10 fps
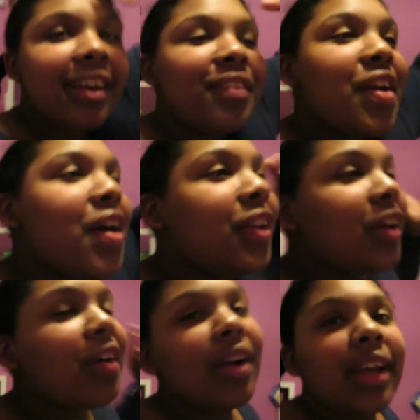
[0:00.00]
We all
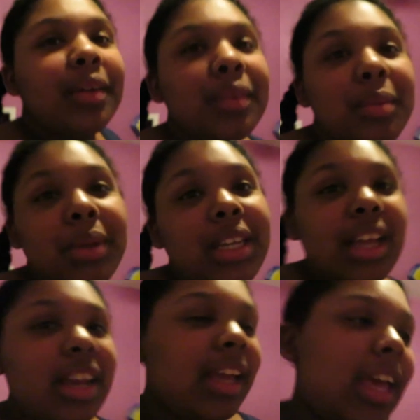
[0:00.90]
know I would be
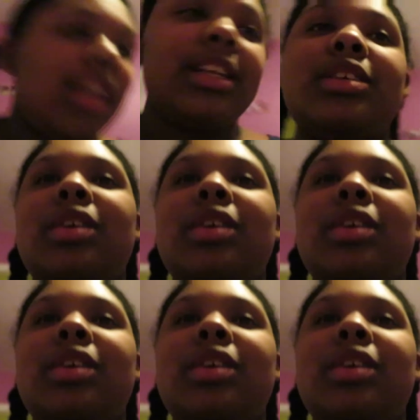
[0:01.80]
dedicated